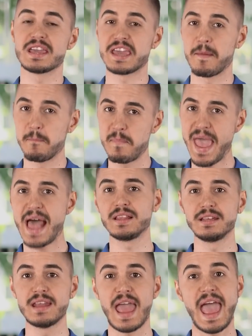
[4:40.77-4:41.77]

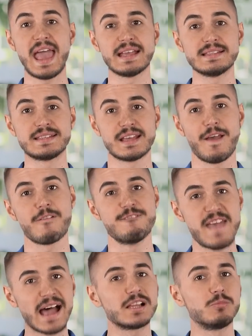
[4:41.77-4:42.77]
compelling, and
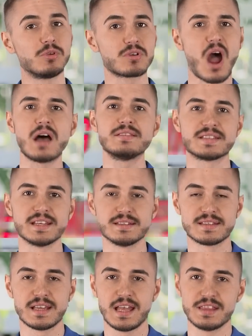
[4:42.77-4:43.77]
valuable content